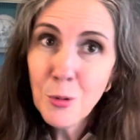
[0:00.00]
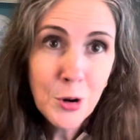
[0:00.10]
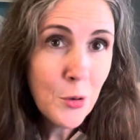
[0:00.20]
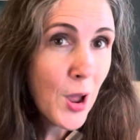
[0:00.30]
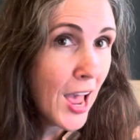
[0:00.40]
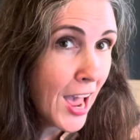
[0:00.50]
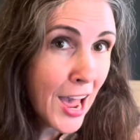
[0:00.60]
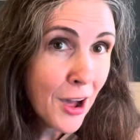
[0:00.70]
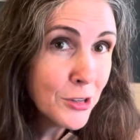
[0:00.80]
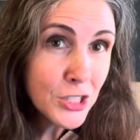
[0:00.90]
I don't know
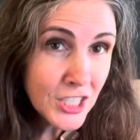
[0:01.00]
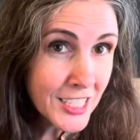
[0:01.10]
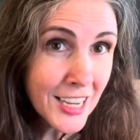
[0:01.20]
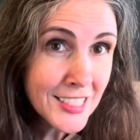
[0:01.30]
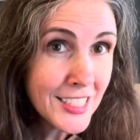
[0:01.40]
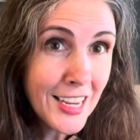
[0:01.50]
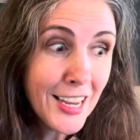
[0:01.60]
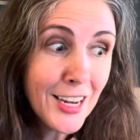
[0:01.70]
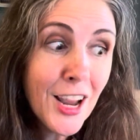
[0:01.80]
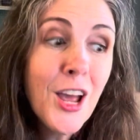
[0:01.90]
how she
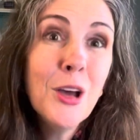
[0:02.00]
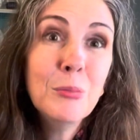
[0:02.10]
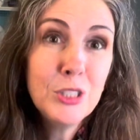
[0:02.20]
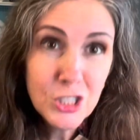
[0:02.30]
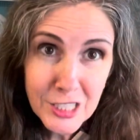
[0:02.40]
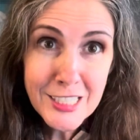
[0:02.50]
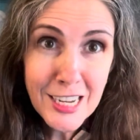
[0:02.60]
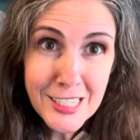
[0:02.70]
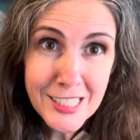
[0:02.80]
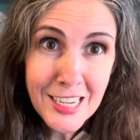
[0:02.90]
does it, but
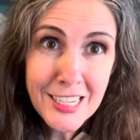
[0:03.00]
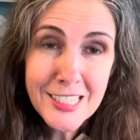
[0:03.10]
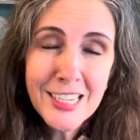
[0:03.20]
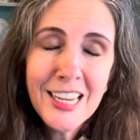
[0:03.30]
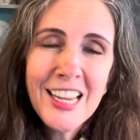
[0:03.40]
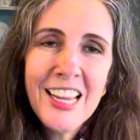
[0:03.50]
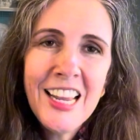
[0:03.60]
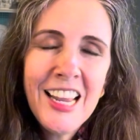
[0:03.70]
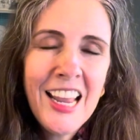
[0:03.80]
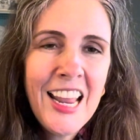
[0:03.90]
she does it.
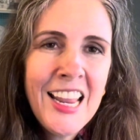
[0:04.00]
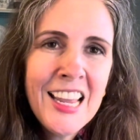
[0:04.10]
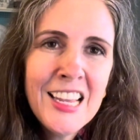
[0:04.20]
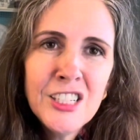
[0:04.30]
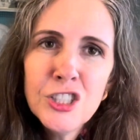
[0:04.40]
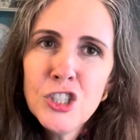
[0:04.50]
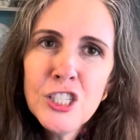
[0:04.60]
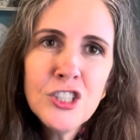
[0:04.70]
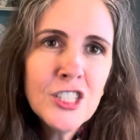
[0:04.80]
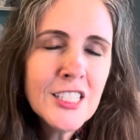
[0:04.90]

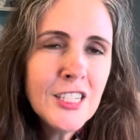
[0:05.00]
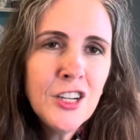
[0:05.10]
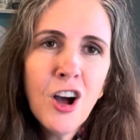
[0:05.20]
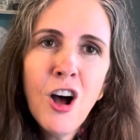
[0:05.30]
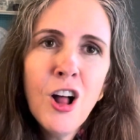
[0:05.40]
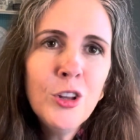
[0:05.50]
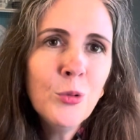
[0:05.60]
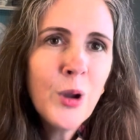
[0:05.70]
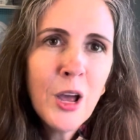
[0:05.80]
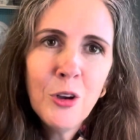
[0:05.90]
And she's just an
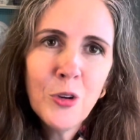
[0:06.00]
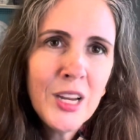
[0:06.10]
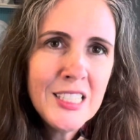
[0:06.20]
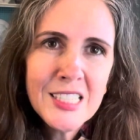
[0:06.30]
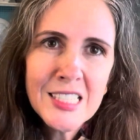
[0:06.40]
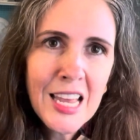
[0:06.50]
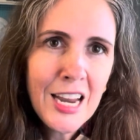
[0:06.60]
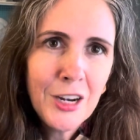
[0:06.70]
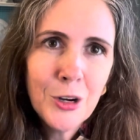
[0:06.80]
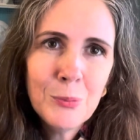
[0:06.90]
all around great
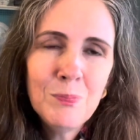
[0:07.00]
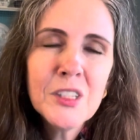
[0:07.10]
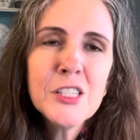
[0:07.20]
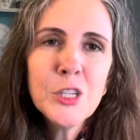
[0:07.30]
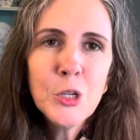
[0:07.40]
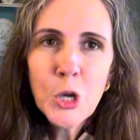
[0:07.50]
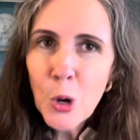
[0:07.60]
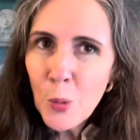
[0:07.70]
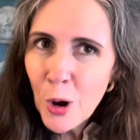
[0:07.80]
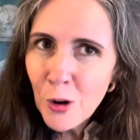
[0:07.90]
designer.
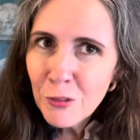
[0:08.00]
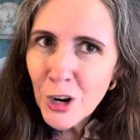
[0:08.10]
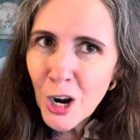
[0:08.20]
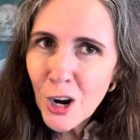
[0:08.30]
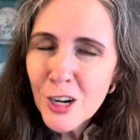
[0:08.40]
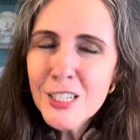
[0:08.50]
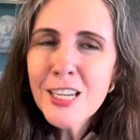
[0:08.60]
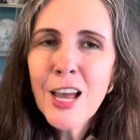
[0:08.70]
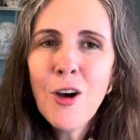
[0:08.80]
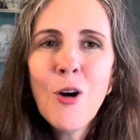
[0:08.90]
So go
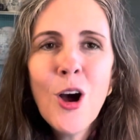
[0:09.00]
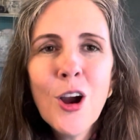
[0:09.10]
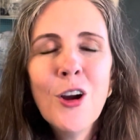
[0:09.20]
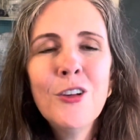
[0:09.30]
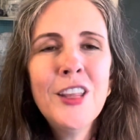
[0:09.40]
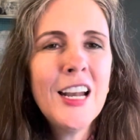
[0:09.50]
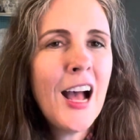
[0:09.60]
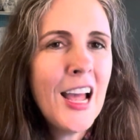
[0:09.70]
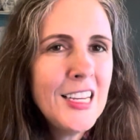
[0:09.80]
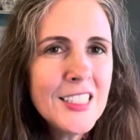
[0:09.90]
over, tell her
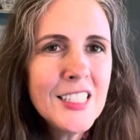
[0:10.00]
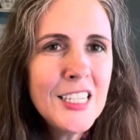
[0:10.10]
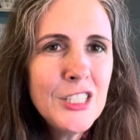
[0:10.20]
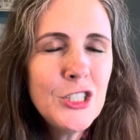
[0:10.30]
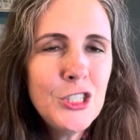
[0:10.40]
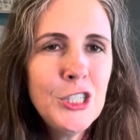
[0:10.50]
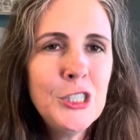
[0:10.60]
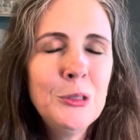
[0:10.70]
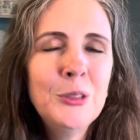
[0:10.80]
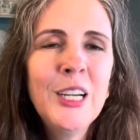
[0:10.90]
that I sent
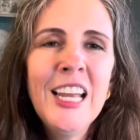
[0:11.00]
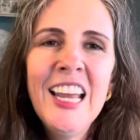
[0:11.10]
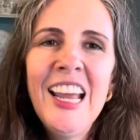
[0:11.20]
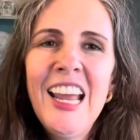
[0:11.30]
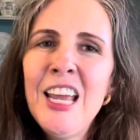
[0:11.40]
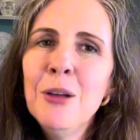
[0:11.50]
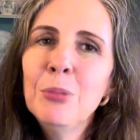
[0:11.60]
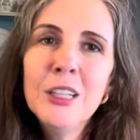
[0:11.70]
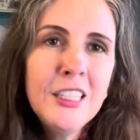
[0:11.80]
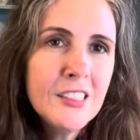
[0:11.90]
you,
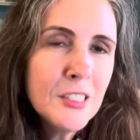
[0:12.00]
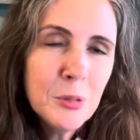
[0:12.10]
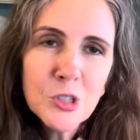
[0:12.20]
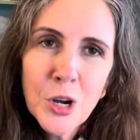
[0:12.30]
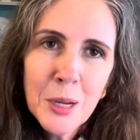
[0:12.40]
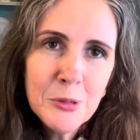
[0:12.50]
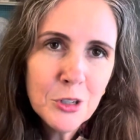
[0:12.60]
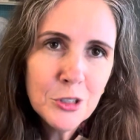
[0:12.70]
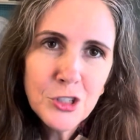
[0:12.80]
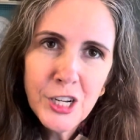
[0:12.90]
and please
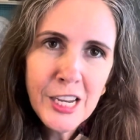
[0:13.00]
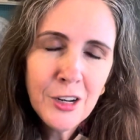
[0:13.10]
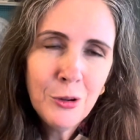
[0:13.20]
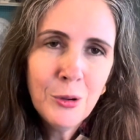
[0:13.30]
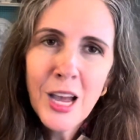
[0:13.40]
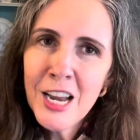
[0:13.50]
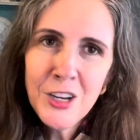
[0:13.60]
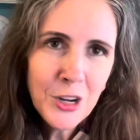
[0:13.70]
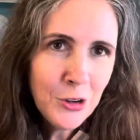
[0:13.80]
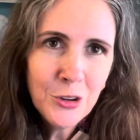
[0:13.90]
subscribe to her
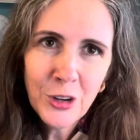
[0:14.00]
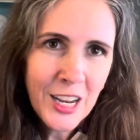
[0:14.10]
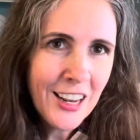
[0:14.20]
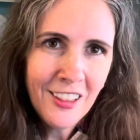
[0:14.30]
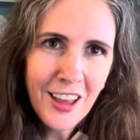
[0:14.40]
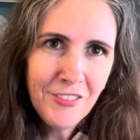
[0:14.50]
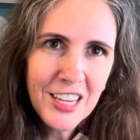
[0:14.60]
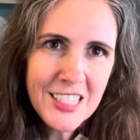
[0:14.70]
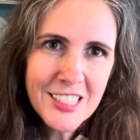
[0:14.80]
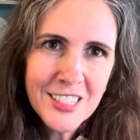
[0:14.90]
channel. I know you're gonna
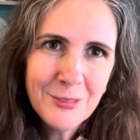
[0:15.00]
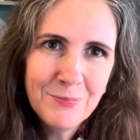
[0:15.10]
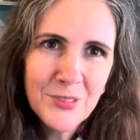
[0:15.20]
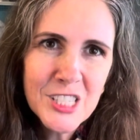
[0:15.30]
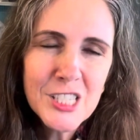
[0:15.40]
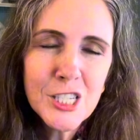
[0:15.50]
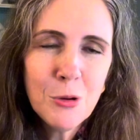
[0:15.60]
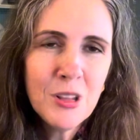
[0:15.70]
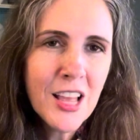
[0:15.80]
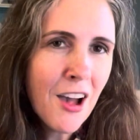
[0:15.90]
love it.
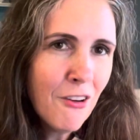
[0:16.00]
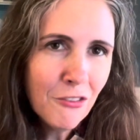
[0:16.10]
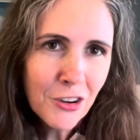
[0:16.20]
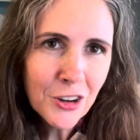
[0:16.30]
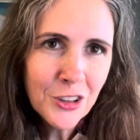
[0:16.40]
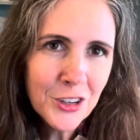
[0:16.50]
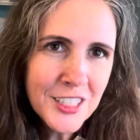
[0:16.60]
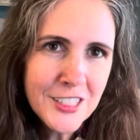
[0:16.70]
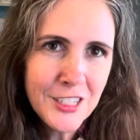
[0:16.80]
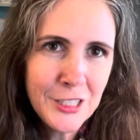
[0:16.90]
So without
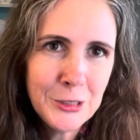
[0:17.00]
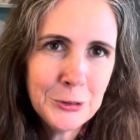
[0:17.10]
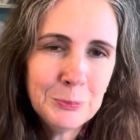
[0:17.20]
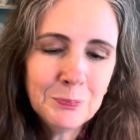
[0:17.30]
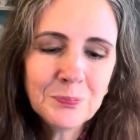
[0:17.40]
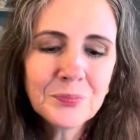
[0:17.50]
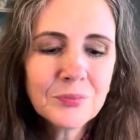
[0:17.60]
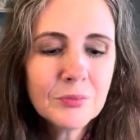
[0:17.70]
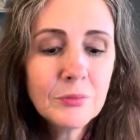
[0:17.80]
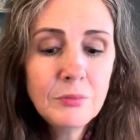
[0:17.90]
further ado,
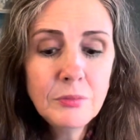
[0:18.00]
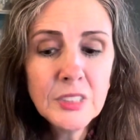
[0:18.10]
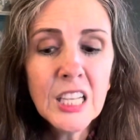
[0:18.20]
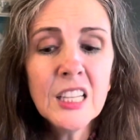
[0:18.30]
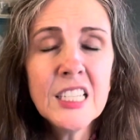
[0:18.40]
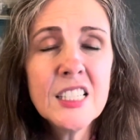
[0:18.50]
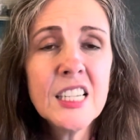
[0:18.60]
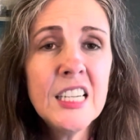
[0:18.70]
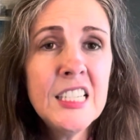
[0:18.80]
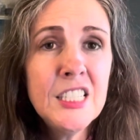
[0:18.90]

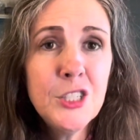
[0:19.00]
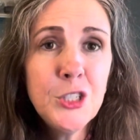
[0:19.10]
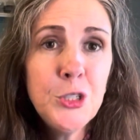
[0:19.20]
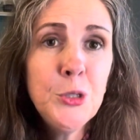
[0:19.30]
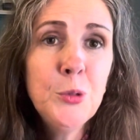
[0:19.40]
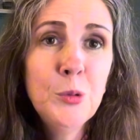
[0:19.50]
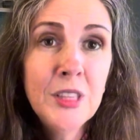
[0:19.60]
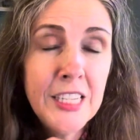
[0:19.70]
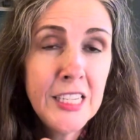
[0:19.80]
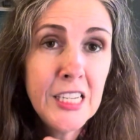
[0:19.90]
let's get
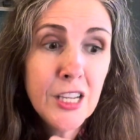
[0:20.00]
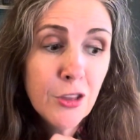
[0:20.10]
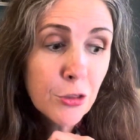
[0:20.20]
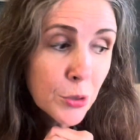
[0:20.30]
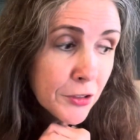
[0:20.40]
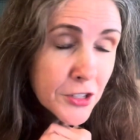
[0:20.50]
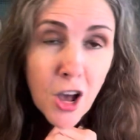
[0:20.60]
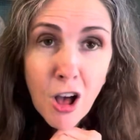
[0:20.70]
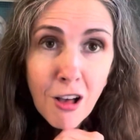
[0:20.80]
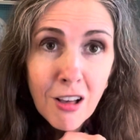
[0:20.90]
into the
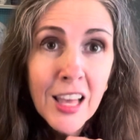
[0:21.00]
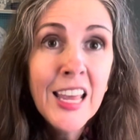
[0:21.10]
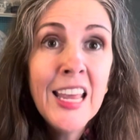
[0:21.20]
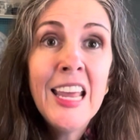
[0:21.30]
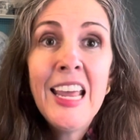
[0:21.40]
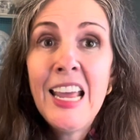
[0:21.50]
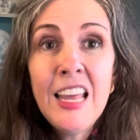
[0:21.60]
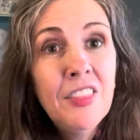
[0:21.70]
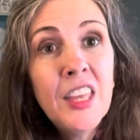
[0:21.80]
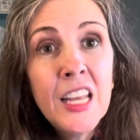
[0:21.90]
thrift haul
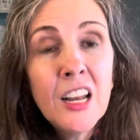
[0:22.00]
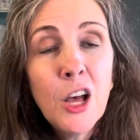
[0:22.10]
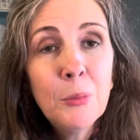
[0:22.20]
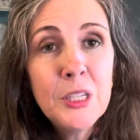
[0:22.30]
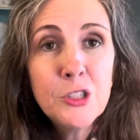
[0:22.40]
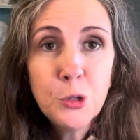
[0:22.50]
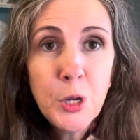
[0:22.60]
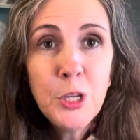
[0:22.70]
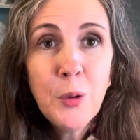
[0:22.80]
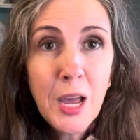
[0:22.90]
and then I'll be
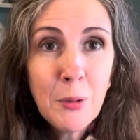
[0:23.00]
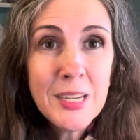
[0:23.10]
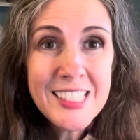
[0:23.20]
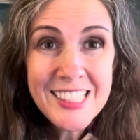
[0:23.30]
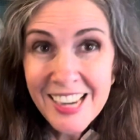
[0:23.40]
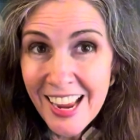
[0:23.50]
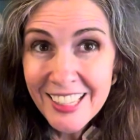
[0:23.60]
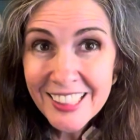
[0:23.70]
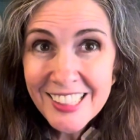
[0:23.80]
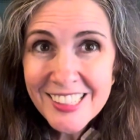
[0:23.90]
showing you how I
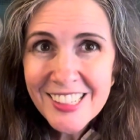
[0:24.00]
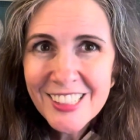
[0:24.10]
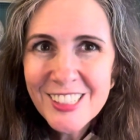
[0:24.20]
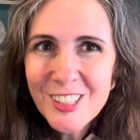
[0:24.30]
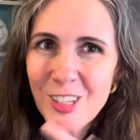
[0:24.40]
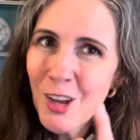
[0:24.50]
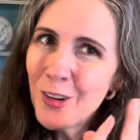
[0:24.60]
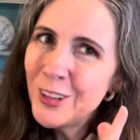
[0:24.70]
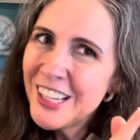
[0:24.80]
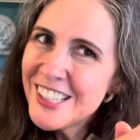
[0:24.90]
style it.
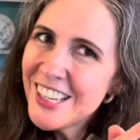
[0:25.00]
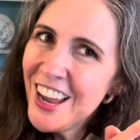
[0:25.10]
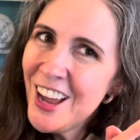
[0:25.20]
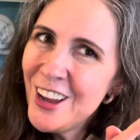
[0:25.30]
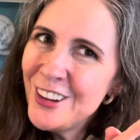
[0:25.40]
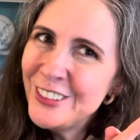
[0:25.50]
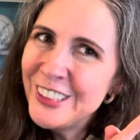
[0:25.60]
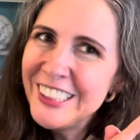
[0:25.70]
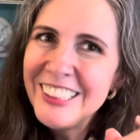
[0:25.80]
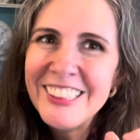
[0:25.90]
So let's
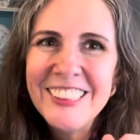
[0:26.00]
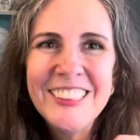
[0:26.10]
go.